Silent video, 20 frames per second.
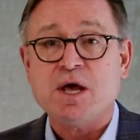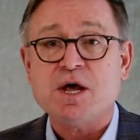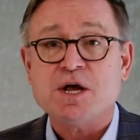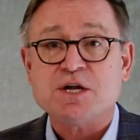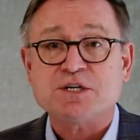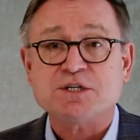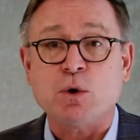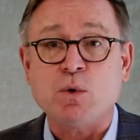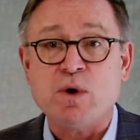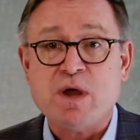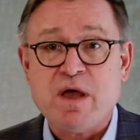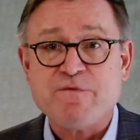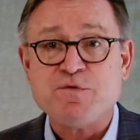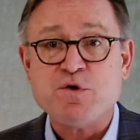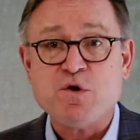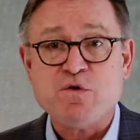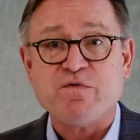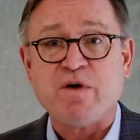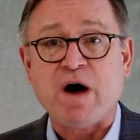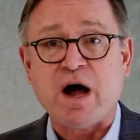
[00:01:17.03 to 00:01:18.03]
So if
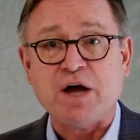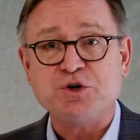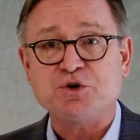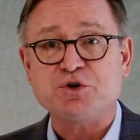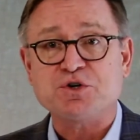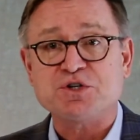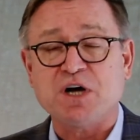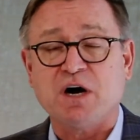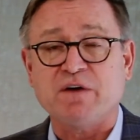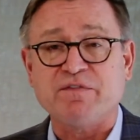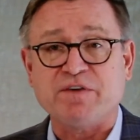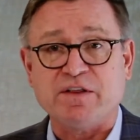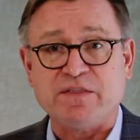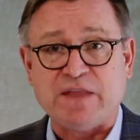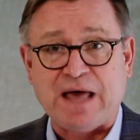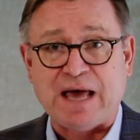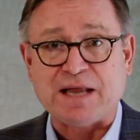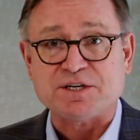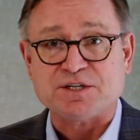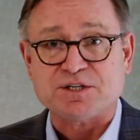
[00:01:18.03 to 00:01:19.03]
you find yourself in
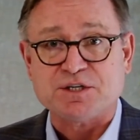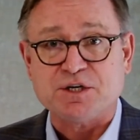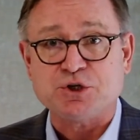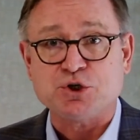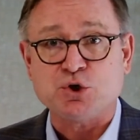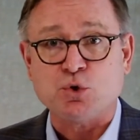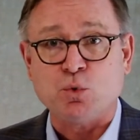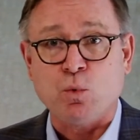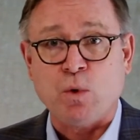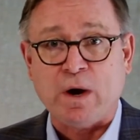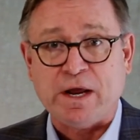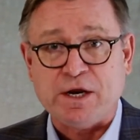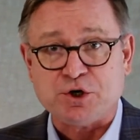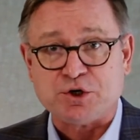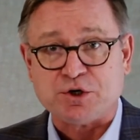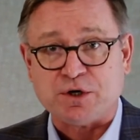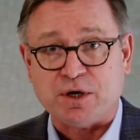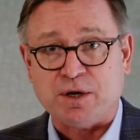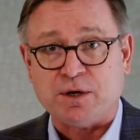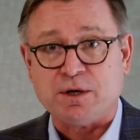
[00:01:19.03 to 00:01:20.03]
that
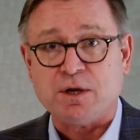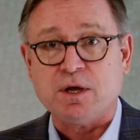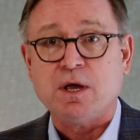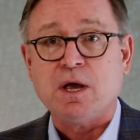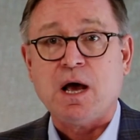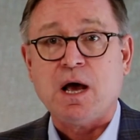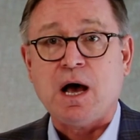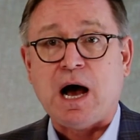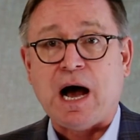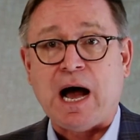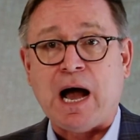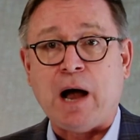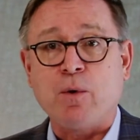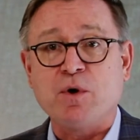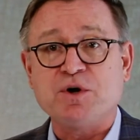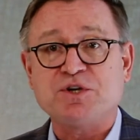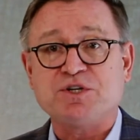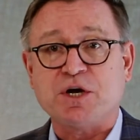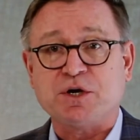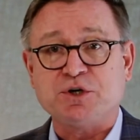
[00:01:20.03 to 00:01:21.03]
situation, I
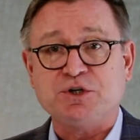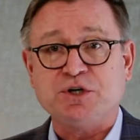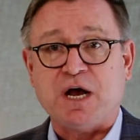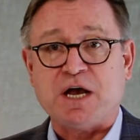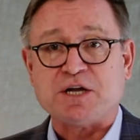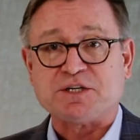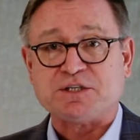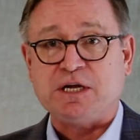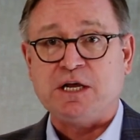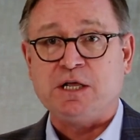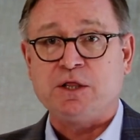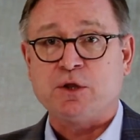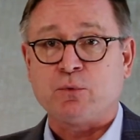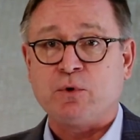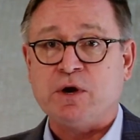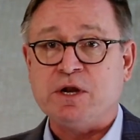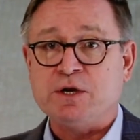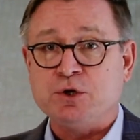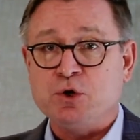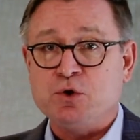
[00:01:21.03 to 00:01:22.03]
would suggest either
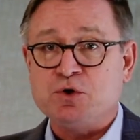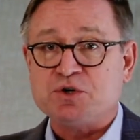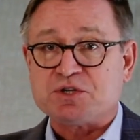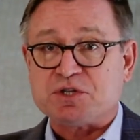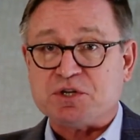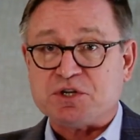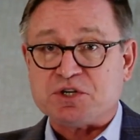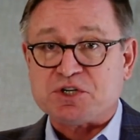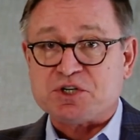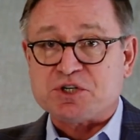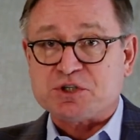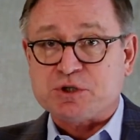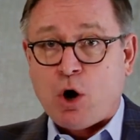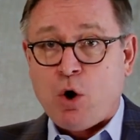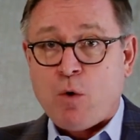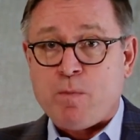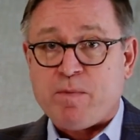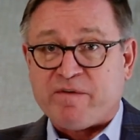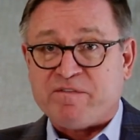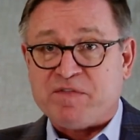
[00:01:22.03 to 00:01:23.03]
reduce the
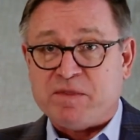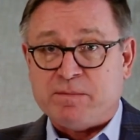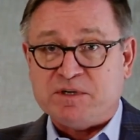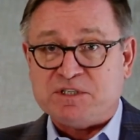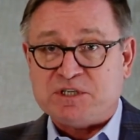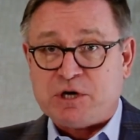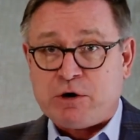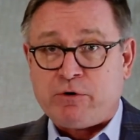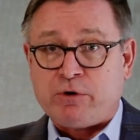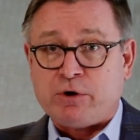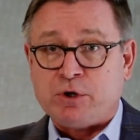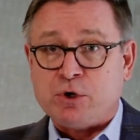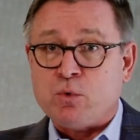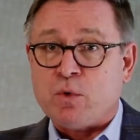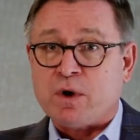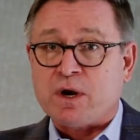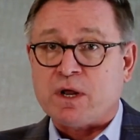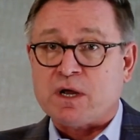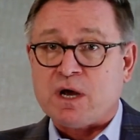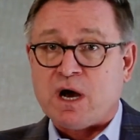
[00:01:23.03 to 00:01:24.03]
scope of the material you
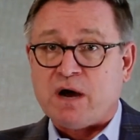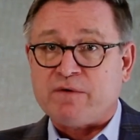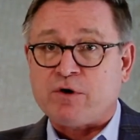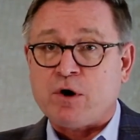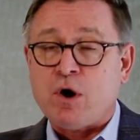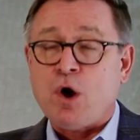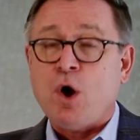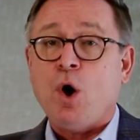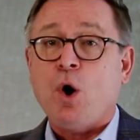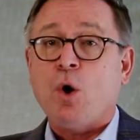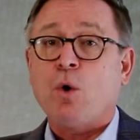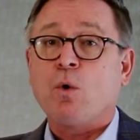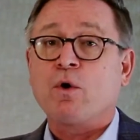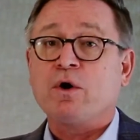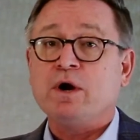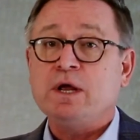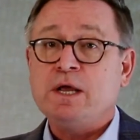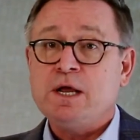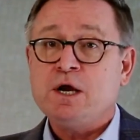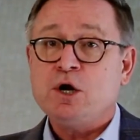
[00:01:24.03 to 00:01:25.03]
want to cover or
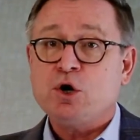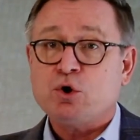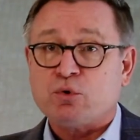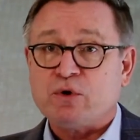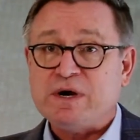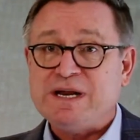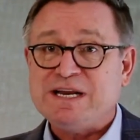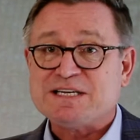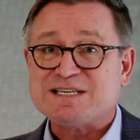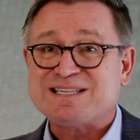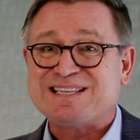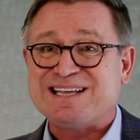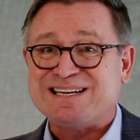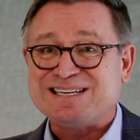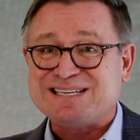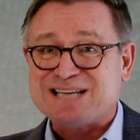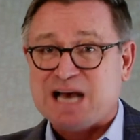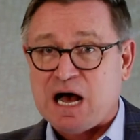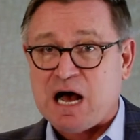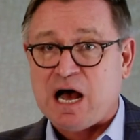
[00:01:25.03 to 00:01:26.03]
increase the
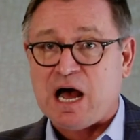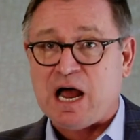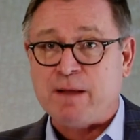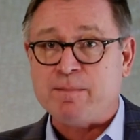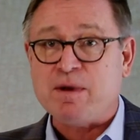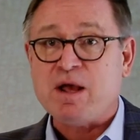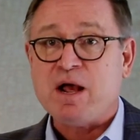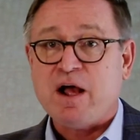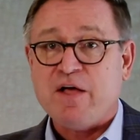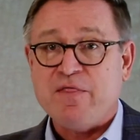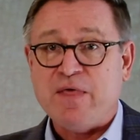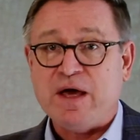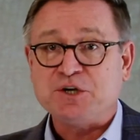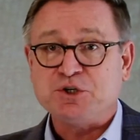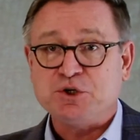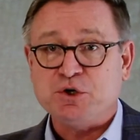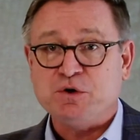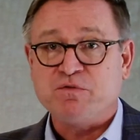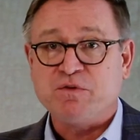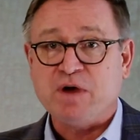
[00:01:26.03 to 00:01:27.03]
time that
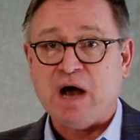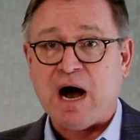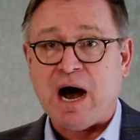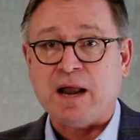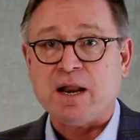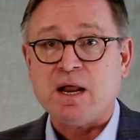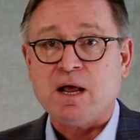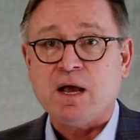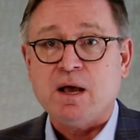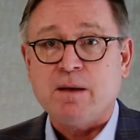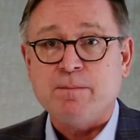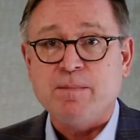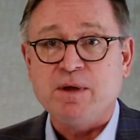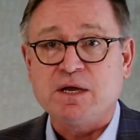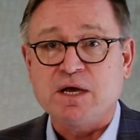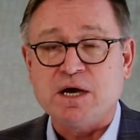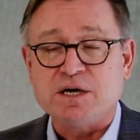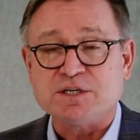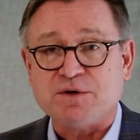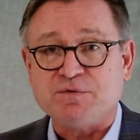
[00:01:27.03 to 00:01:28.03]
you've got.
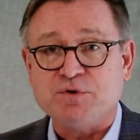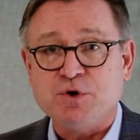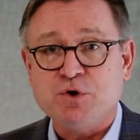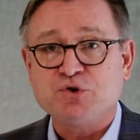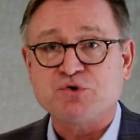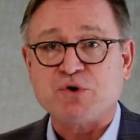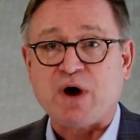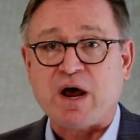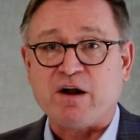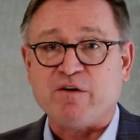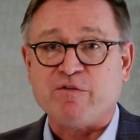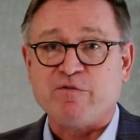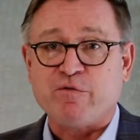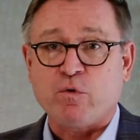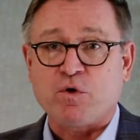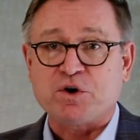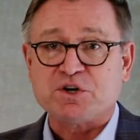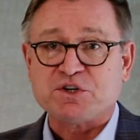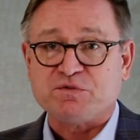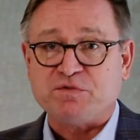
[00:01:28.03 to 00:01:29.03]
Because if you try to
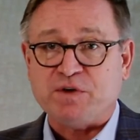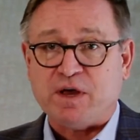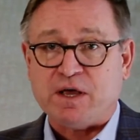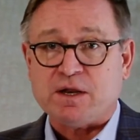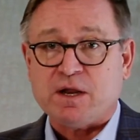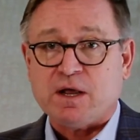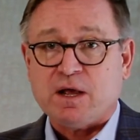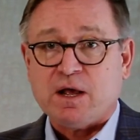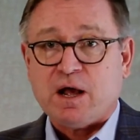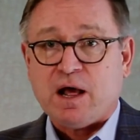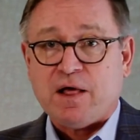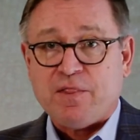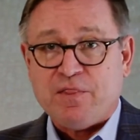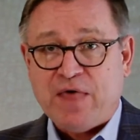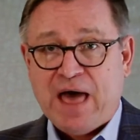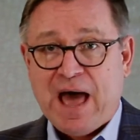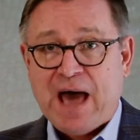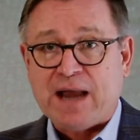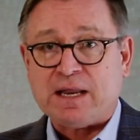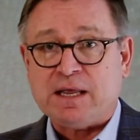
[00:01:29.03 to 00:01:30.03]
force fit
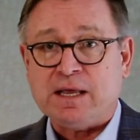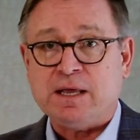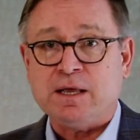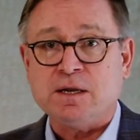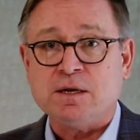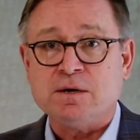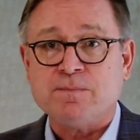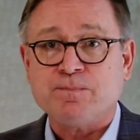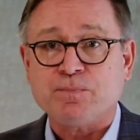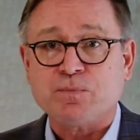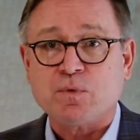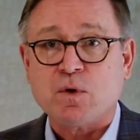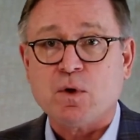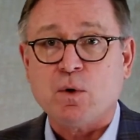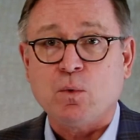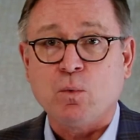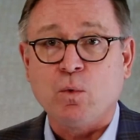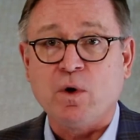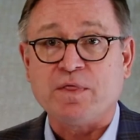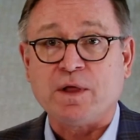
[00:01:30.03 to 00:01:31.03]
that in
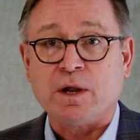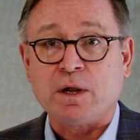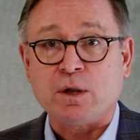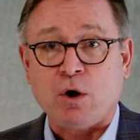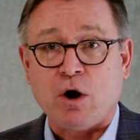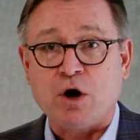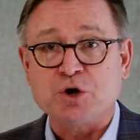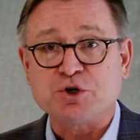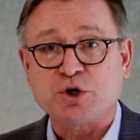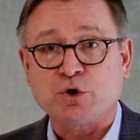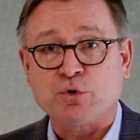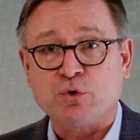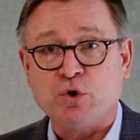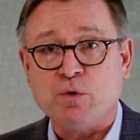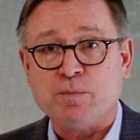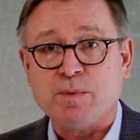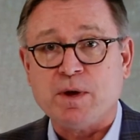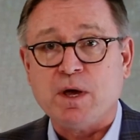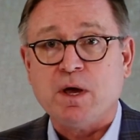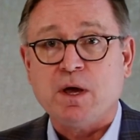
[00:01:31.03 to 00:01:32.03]
with a larger
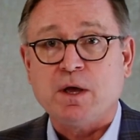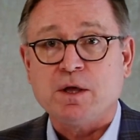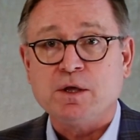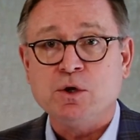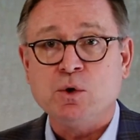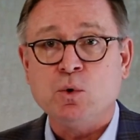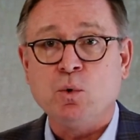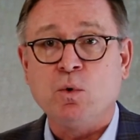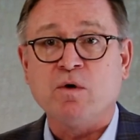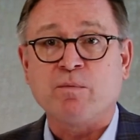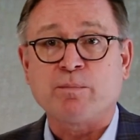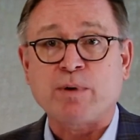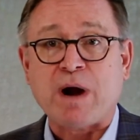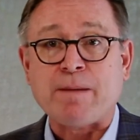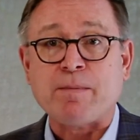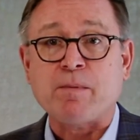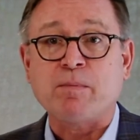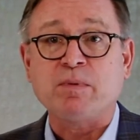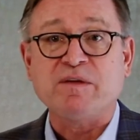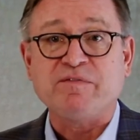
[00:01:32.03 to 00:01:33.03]
group, you will
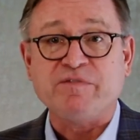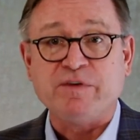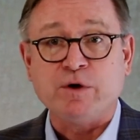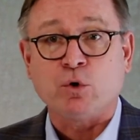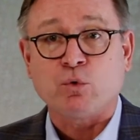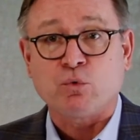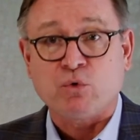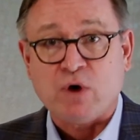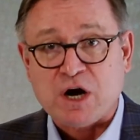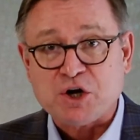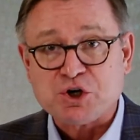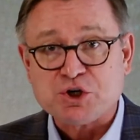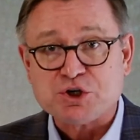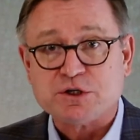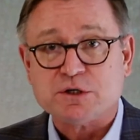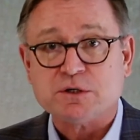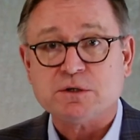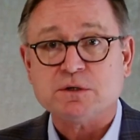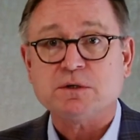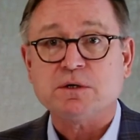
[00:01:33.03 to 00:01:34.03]
probably feel rushed,
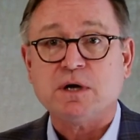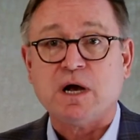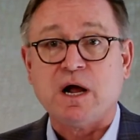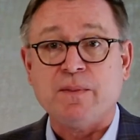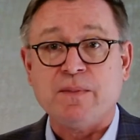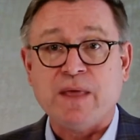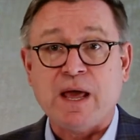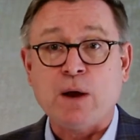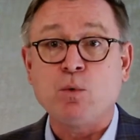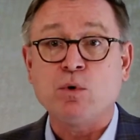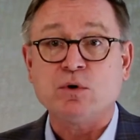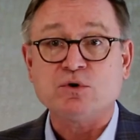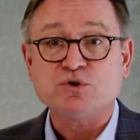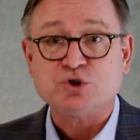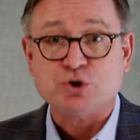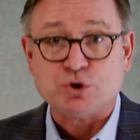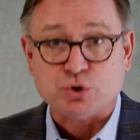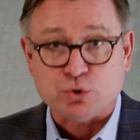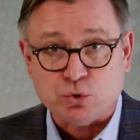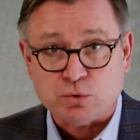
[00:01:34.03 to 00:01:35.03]
and they will
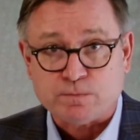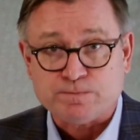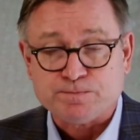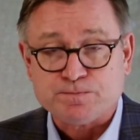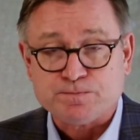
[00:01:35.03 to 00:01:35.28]
too.